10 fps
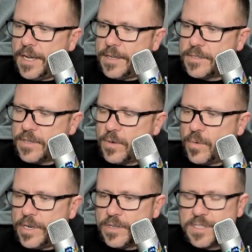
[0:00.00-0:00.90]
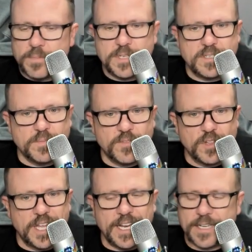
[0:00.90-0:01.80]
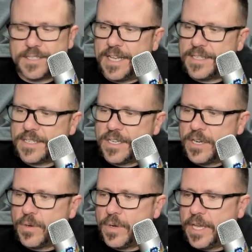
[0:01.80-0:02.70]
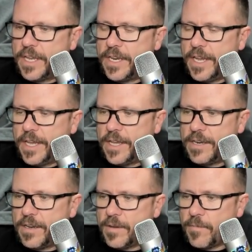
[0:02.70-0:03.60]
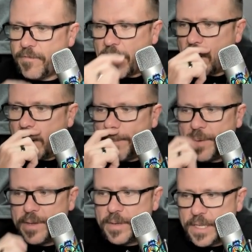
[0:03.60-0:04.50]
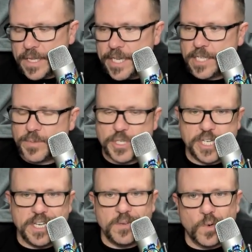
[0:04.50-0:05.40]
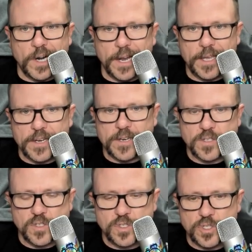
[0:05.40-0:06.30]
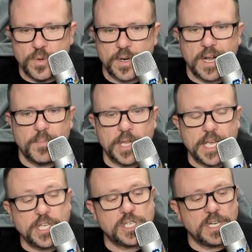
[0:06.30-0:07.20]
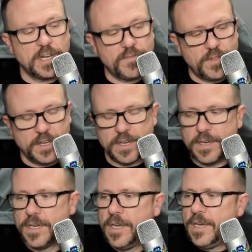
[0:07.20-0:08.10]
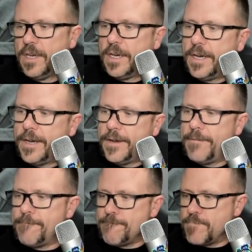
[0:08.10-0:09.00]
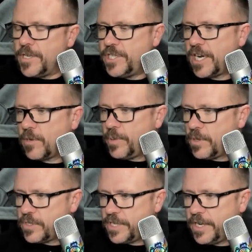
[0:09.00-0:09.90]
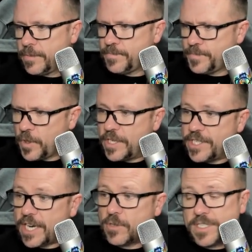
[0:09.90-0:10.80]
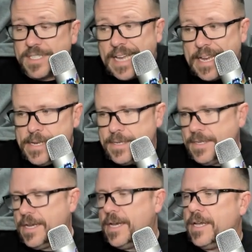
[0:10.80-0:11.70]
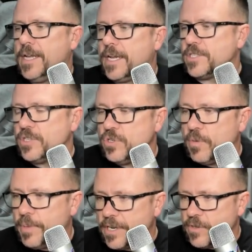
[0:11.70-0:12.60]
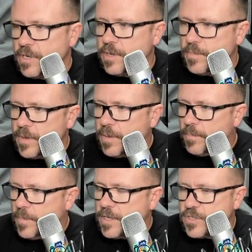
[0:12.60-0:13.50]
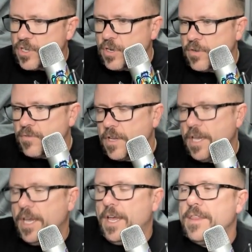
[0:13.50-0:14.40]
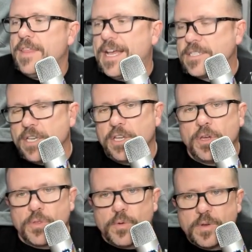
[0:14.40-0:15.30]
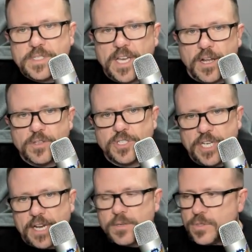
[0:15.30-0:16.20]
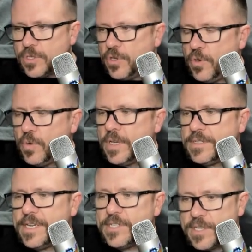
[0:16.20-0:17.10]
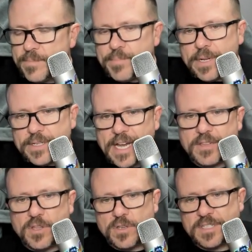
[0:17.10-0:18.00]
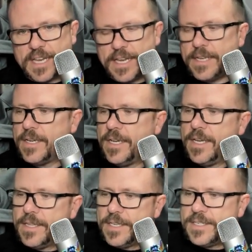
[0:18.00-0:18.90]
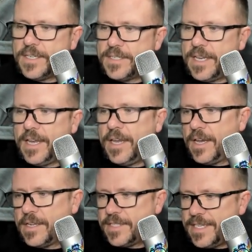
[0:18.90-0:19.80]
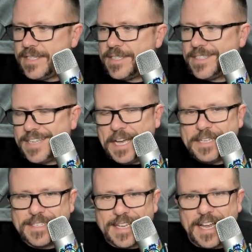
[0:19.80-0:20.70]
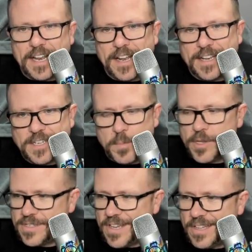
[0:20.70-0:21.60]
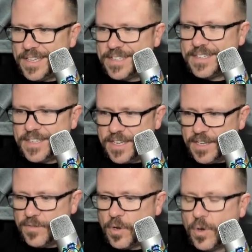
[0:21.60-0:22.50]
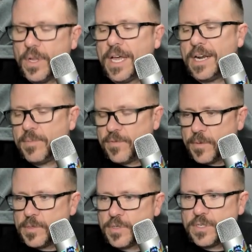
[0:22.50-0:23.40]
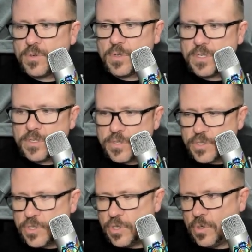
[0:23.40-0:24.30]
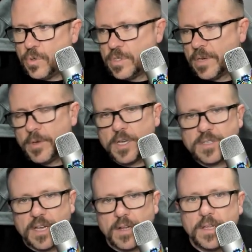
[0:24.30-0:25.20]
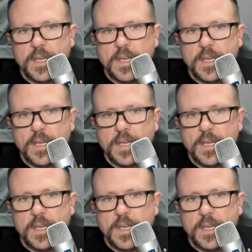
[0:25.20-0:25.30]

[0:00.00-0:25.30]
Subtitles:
So Windows Subsystem for Linux, that's going to go ahead and fire up a Linux machine where I can do a compilation of the Jekyll post here, or the Jekyll site, actually do a bundle and a serve. That's going to go through and tell Jekyll to essentially build out the site. This is a decent sized site, and WSL doesn't give a whole lot of performance resources to WSL.